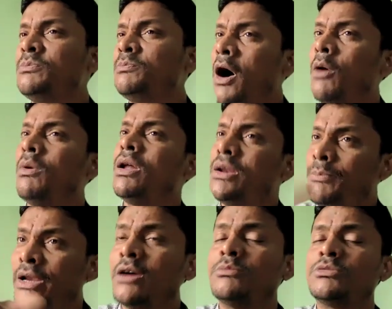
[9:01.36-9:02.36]
power
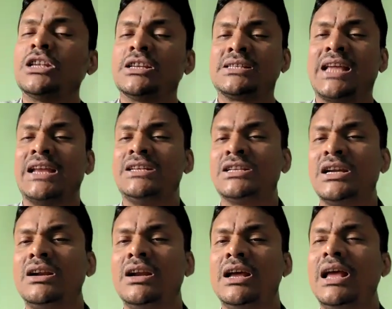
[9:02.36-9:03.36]
becomes the
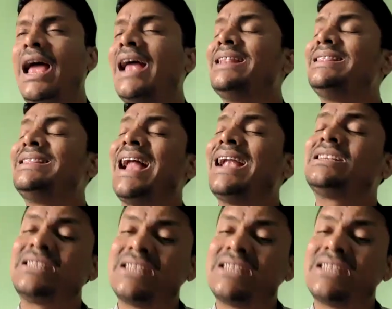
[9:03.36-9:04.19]
center, and that